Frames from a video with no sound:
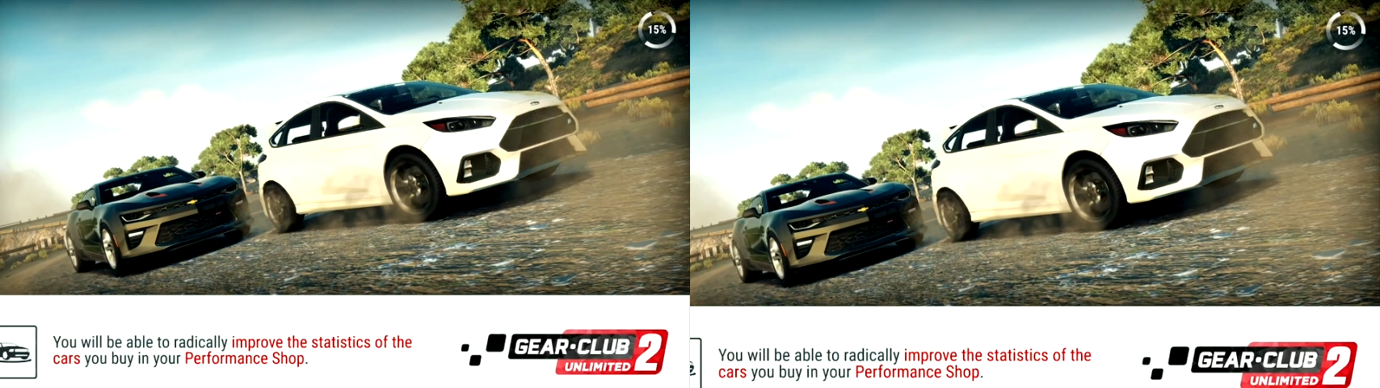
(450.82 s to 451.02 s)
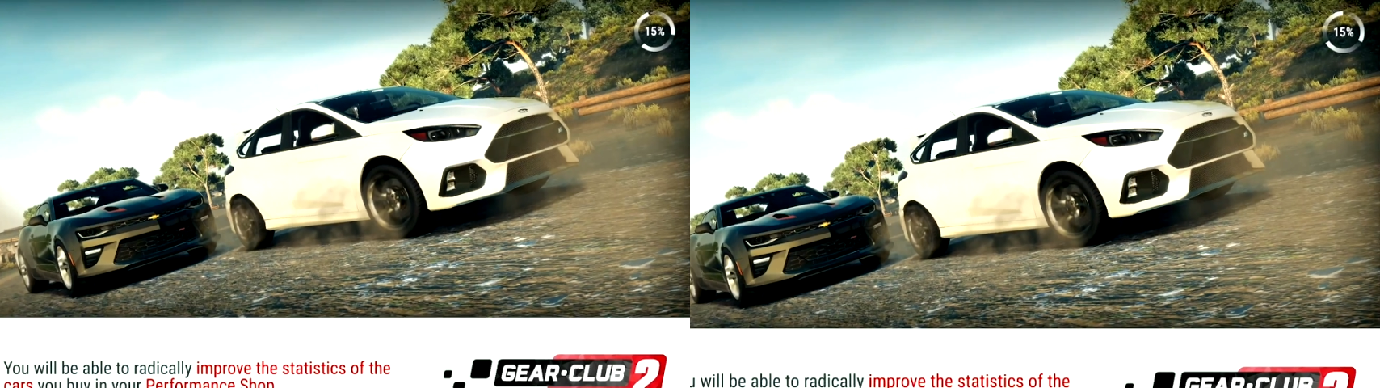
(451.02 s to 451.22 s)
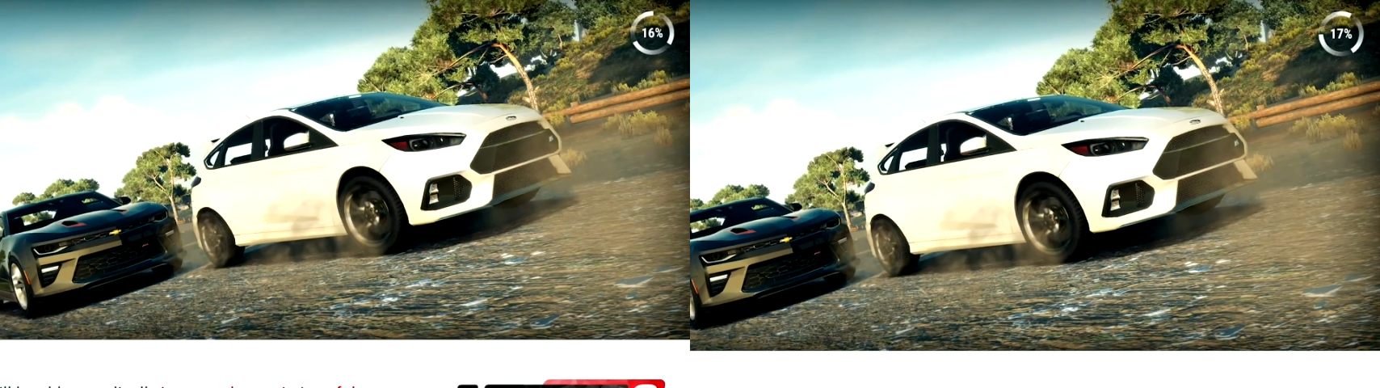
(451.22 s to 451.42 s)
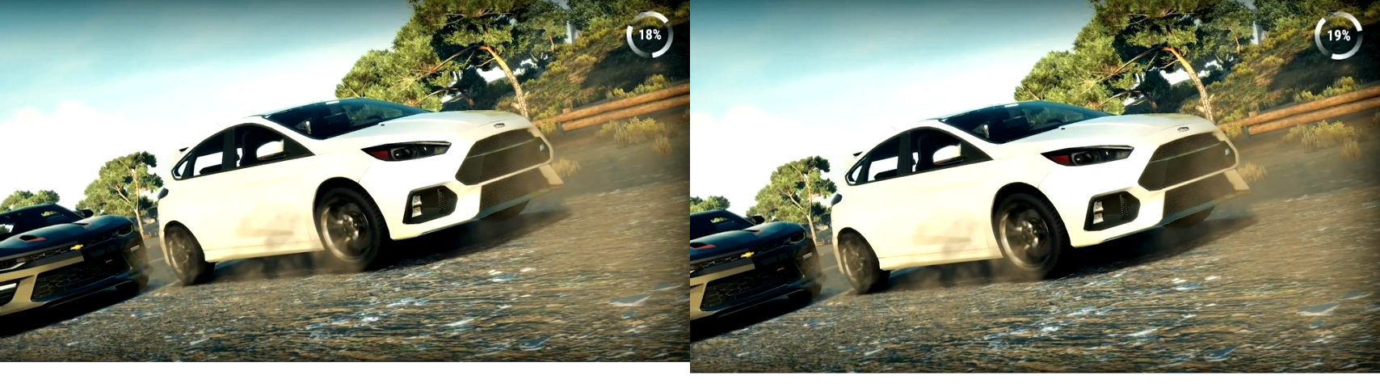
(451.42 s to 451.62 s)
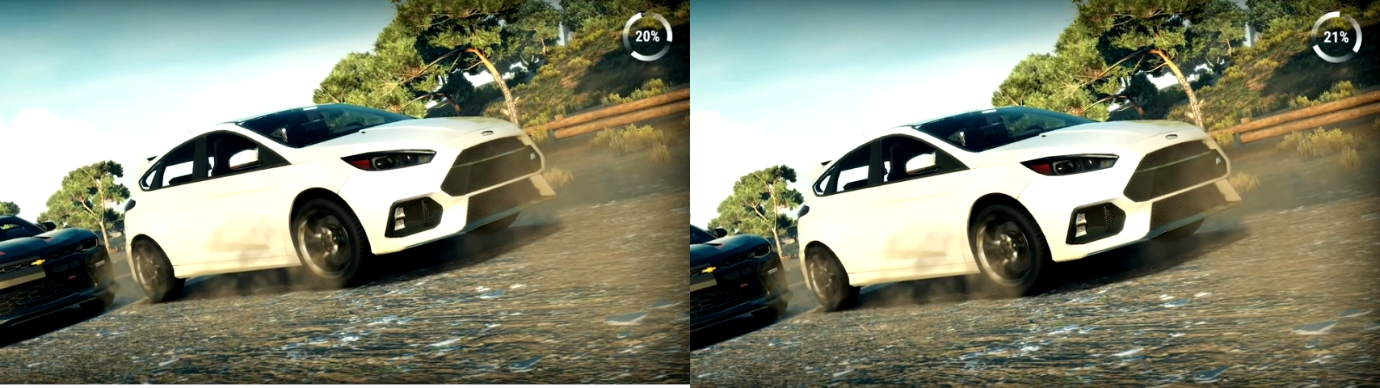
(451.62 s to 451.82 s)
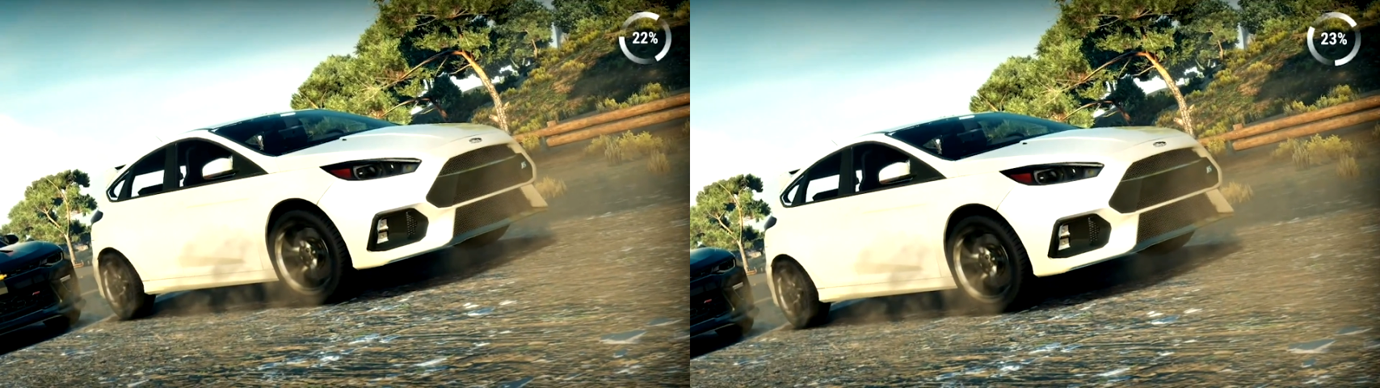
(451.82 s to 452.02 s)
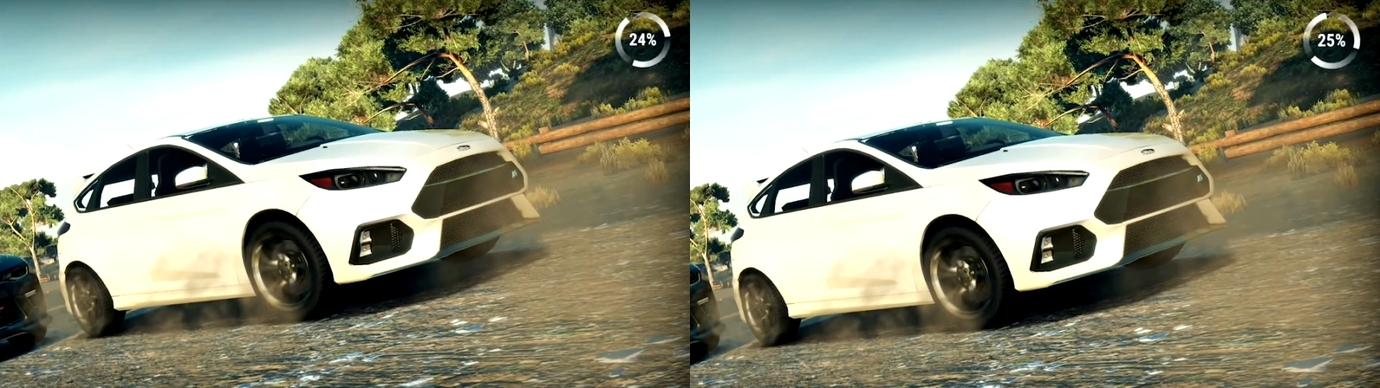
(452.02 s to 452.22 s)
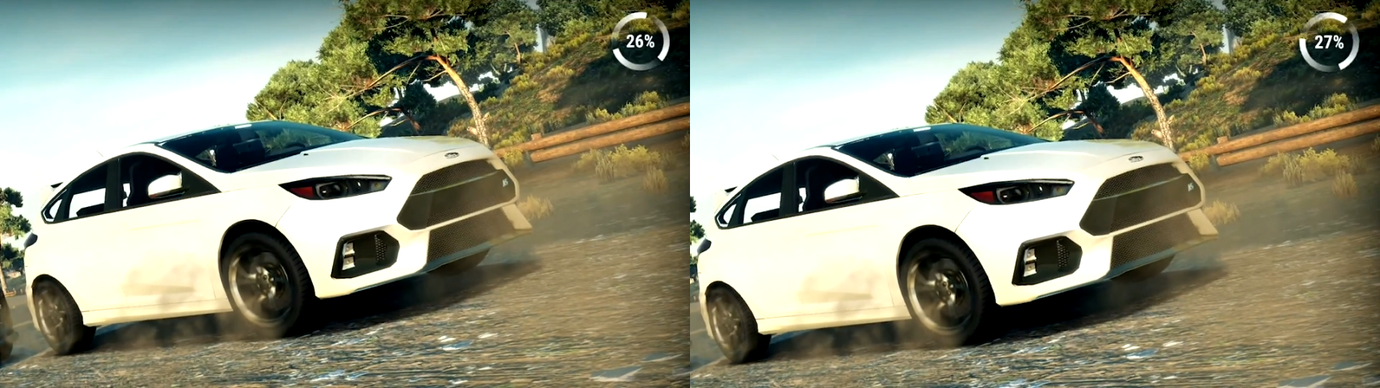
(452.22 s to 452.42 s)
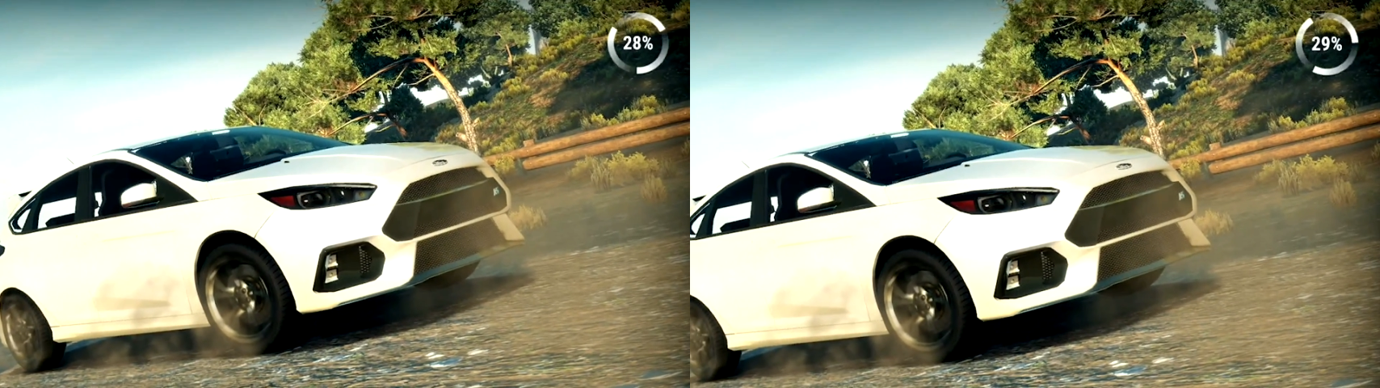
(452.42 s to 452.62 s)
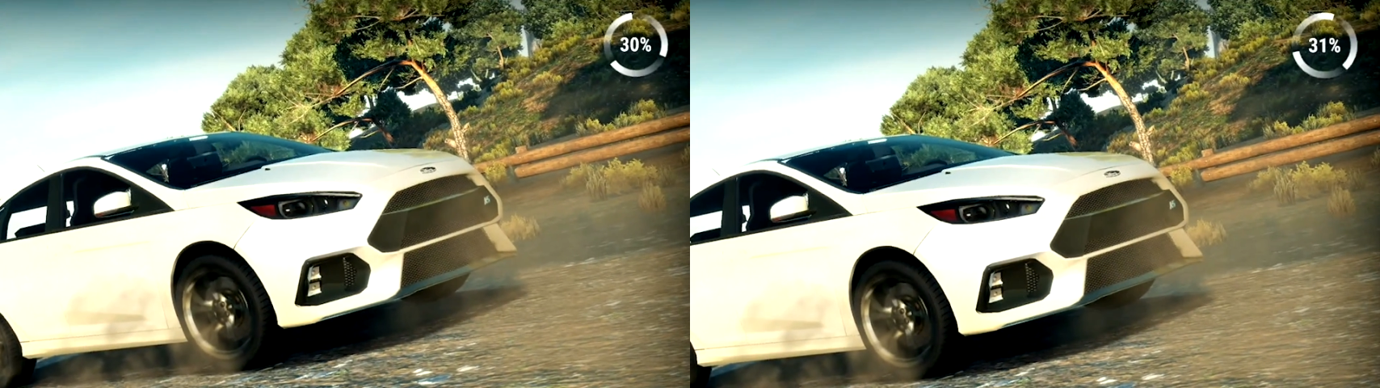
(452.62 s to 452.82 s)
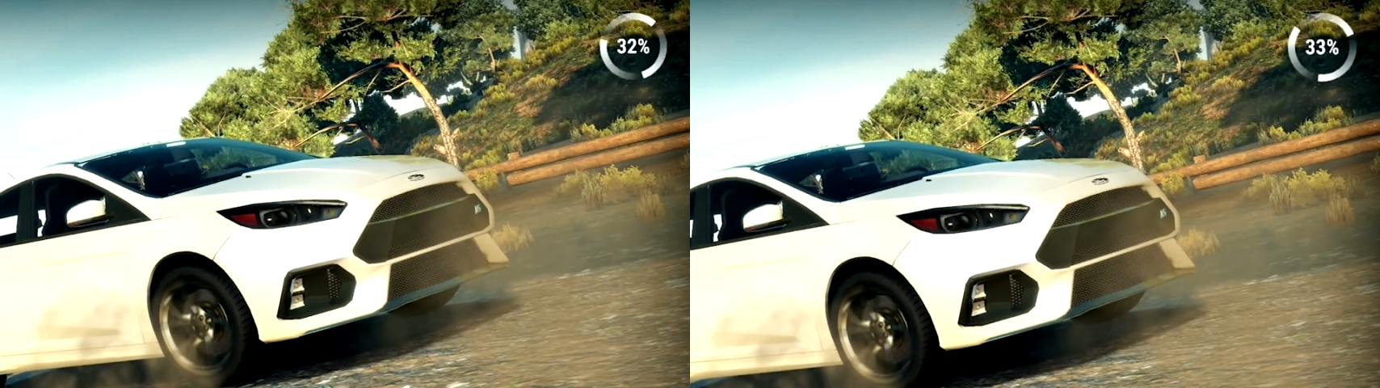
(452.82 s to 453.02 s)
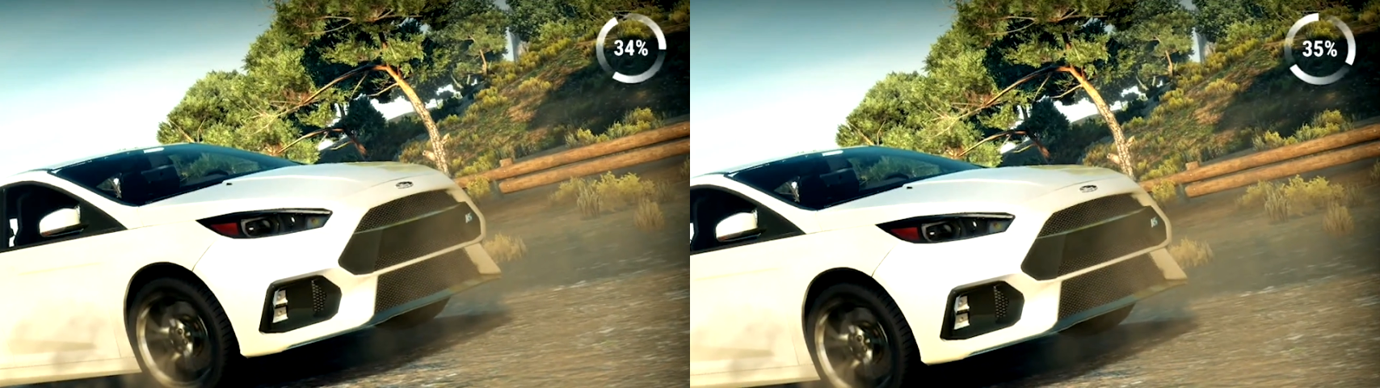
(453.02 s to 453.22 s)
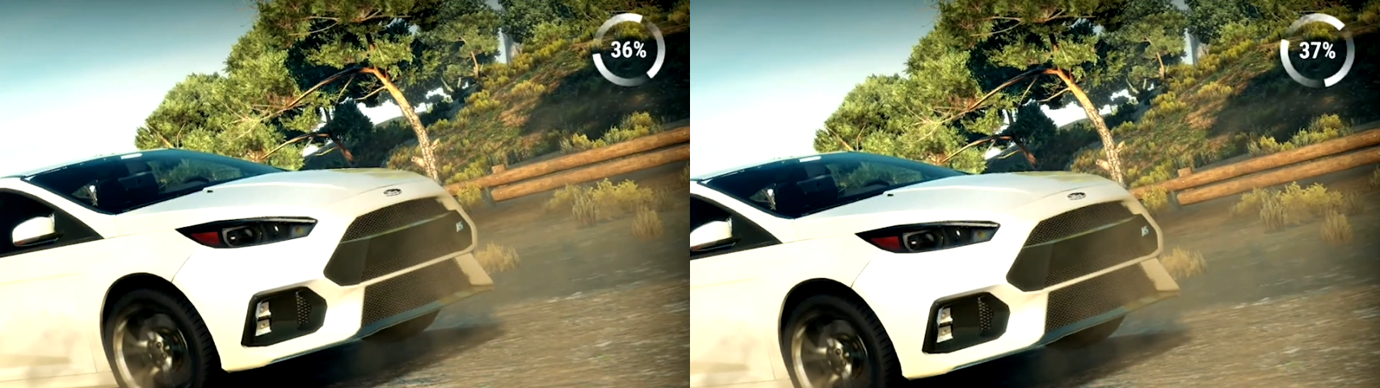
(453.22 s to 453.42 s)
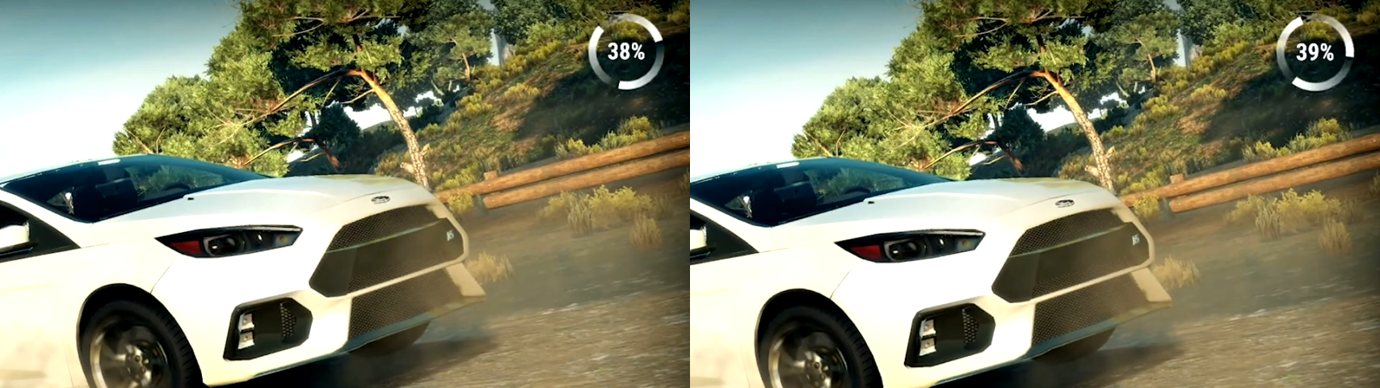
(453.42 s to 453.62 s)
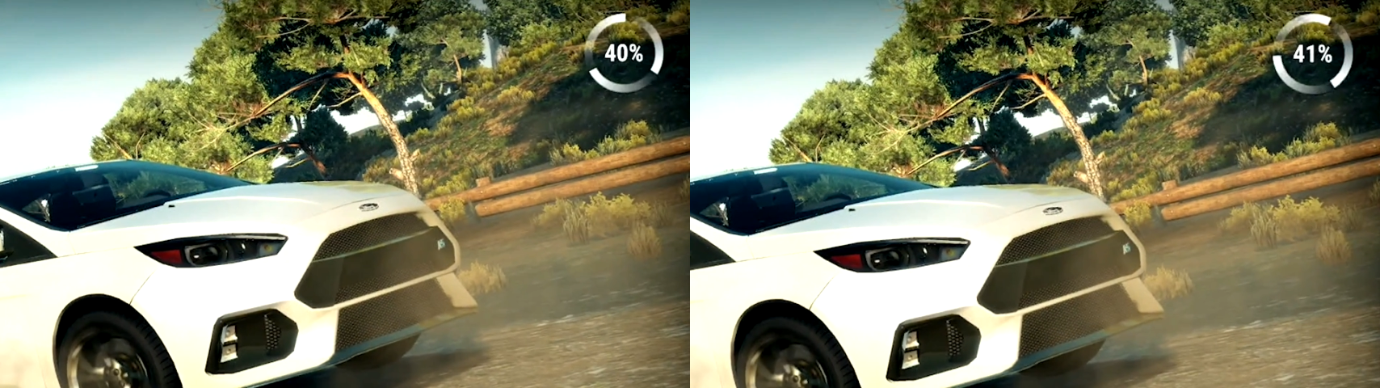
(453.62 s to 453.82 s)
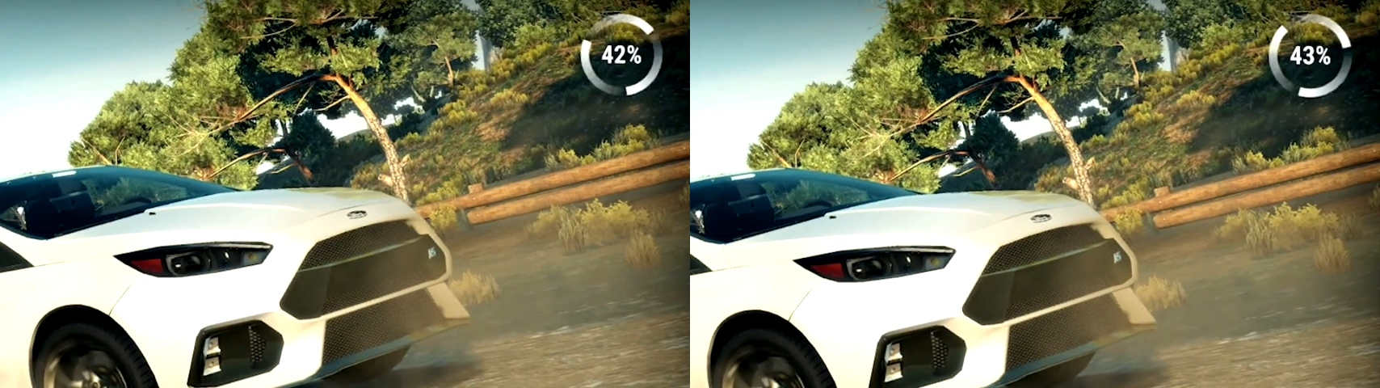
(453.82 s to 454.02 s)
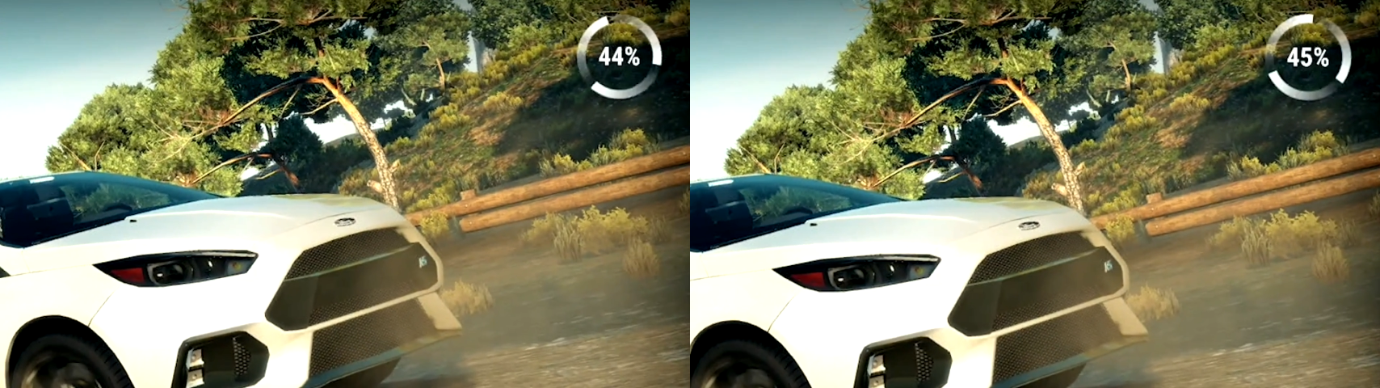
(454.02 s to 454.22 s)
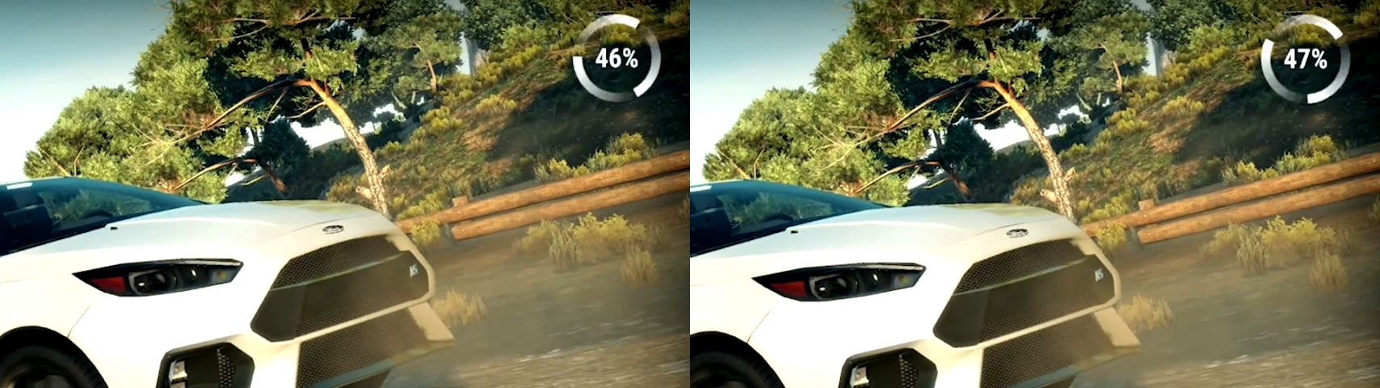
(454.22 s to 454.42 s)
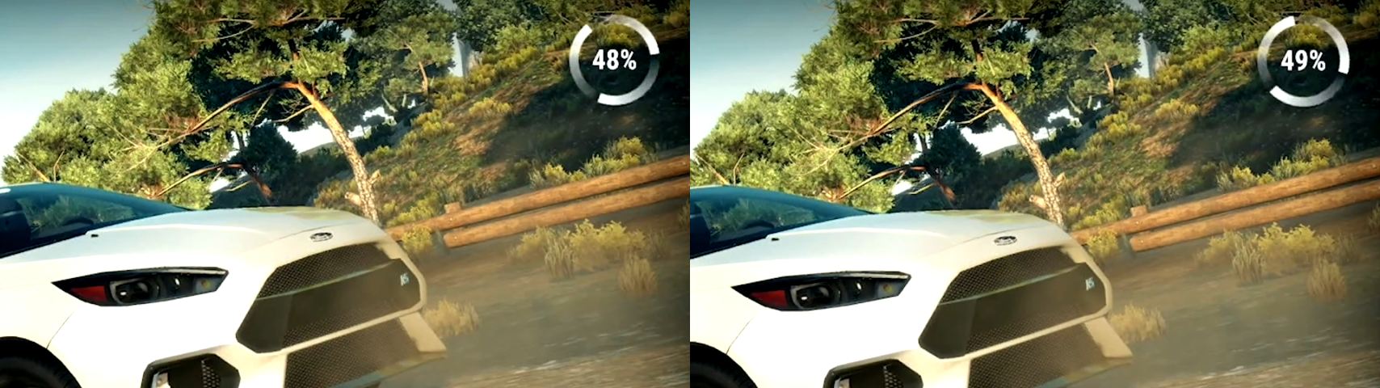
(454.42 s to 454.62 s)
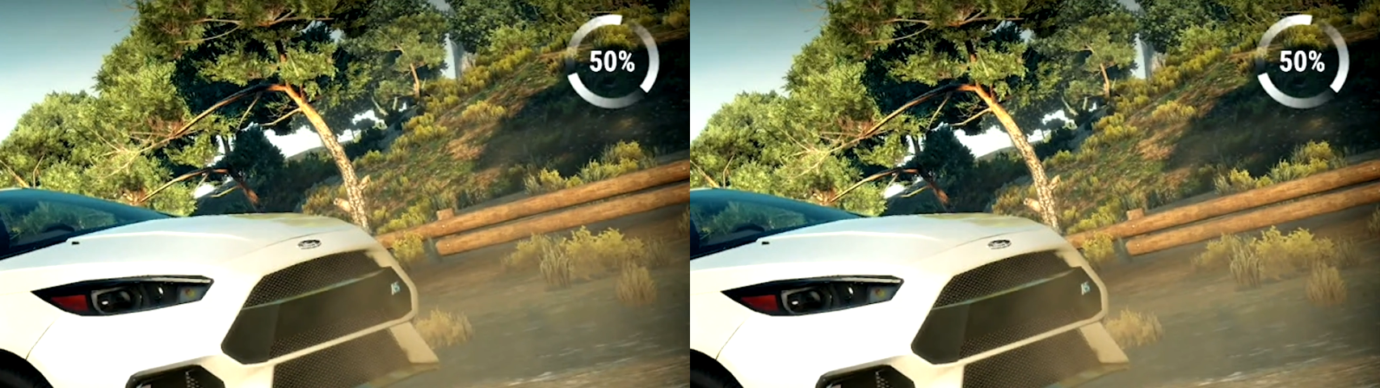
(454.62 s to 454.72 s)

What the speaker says: No face is visible, so there are no lips to read.